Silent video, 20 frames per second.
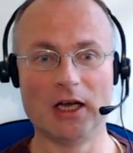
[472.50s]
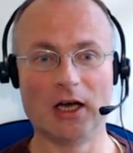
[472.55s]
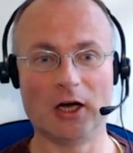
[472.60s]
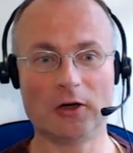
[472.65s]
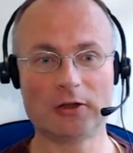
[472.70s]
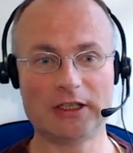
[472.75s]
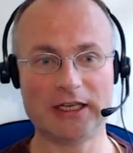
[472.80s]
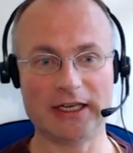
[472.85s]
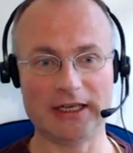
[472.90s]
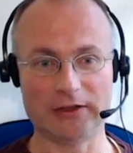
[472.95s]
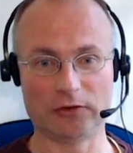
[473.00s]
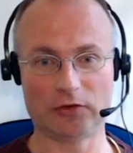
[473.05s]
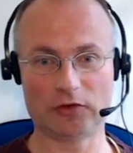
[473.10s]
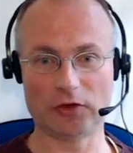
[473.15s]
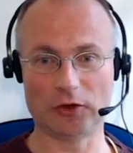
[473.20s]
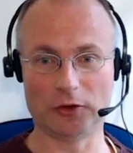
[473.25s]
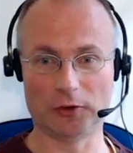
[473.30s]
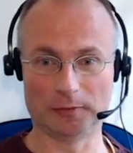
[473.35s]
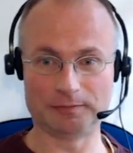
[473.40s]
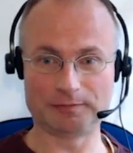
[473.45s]
Okay,
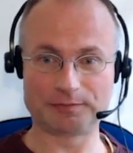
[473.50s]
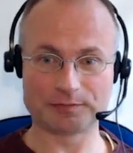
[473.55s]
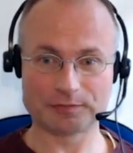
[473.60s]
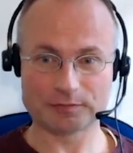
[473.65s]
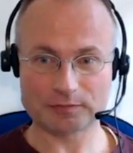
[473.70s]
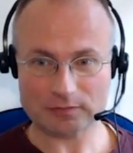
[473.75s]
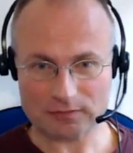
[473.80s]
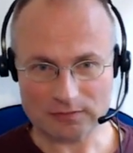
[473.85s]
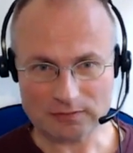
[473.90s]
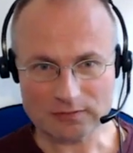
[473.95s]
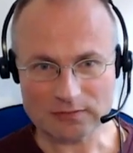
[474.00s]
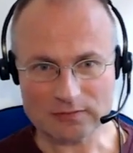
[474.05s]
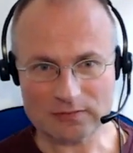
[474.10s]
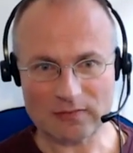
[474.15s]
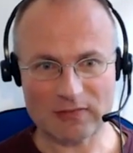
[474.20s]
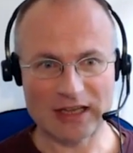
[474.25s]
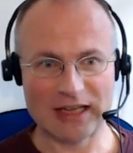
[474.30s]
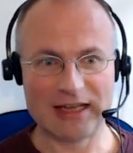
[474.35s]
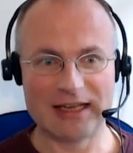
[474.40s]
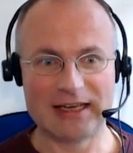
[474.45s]
so
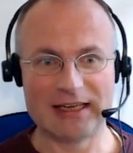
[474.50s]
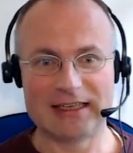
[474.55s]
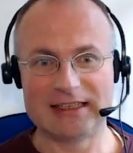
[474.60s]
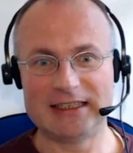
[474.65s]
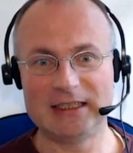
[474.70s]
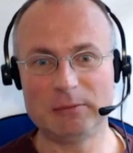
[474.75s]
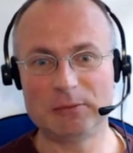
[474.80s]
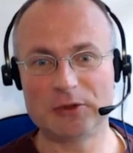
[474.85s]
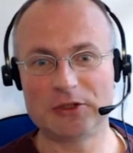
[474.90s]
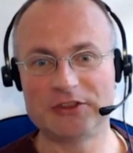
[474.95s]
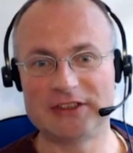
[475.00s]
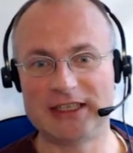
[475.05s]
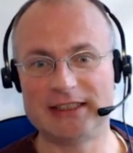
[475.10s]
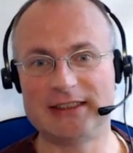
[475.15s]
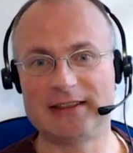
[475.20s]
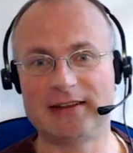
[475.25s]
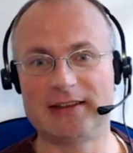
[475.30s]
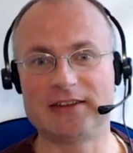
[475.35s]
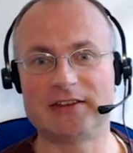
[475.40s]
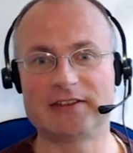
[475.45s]
he
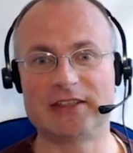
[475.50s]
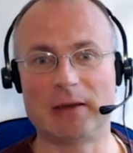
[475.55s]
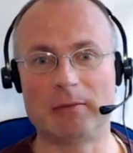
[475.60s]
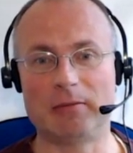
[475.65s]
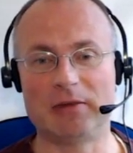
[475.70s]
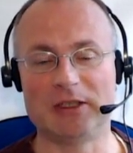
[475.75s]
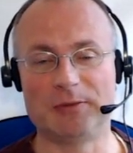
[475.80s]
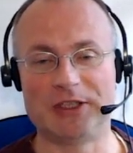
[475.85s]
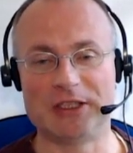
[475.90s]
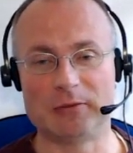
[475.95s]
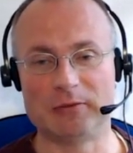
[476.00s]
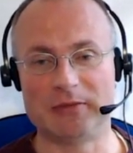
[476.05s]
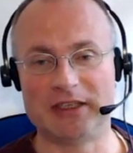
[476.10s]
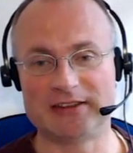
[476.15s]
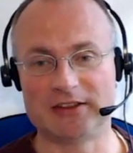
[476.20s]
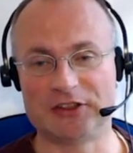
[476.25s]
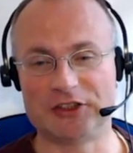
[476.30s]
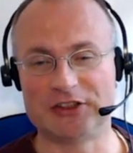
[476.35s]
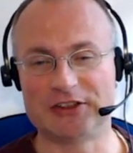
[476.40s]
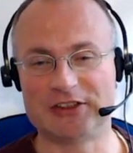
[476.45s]
presented these subliminal
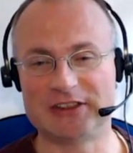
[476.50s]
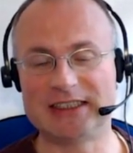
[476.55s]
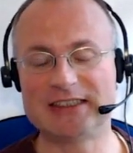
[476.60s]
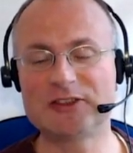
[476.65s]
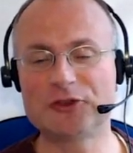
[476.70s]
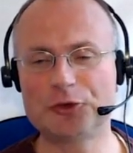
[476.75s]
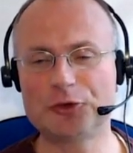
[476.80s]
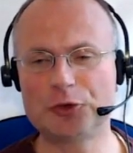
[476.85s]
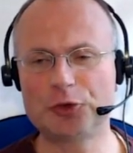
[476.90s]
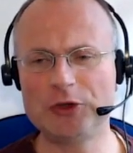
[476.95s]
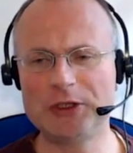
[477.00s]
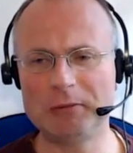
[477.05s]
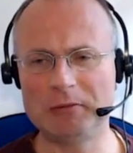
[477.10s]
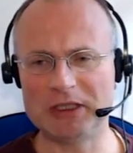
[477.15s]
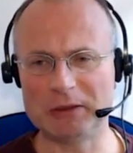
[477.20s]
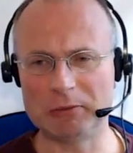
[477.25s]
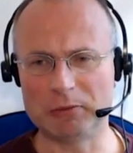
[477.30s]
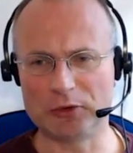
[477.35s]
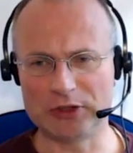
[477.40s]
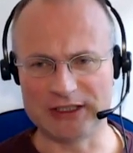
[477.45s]
messages,
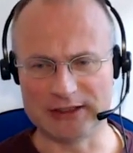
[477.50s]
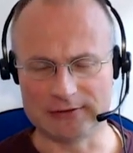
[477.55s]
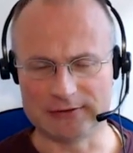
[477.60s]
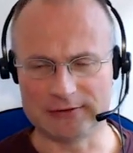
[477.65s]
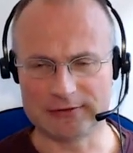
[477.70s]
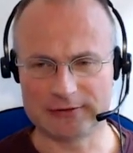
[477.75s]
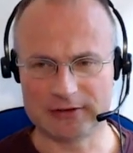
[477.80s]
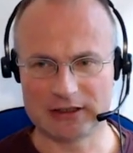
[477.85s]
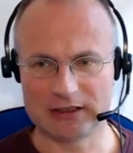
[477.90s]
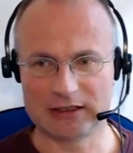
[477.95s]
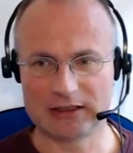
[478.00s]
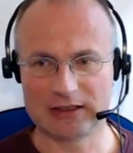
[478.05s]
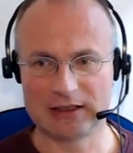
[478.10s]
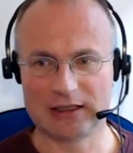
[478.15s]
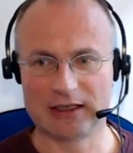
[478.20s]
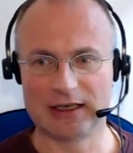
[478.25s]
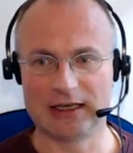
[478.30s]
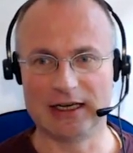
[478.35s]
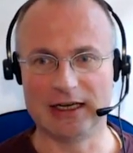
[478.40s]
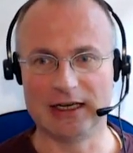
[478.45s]
extremely brief,
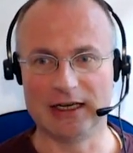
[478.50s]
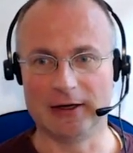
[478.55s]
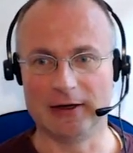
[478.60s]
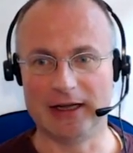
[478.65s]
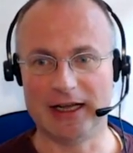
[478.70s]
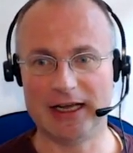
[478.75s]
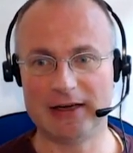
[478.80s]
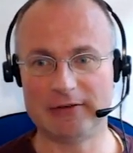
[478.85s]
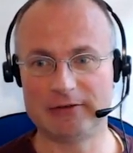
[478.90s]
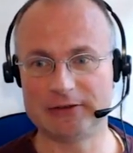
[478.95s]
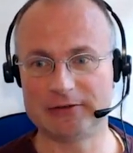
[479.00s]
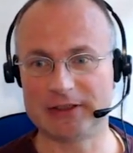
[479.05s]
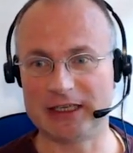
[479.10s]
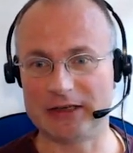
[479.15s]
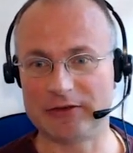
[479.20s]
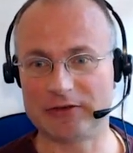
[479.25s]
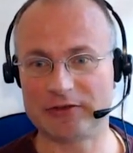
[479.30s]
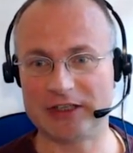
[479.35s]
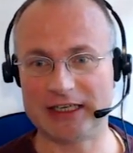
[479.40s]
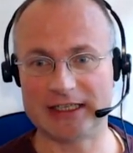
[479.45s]
every
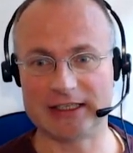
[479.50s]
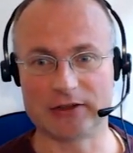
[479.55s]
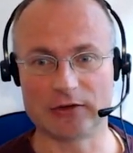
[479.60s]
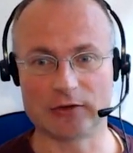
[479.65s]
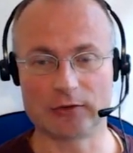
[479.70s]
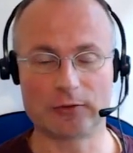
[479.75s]
5 seconds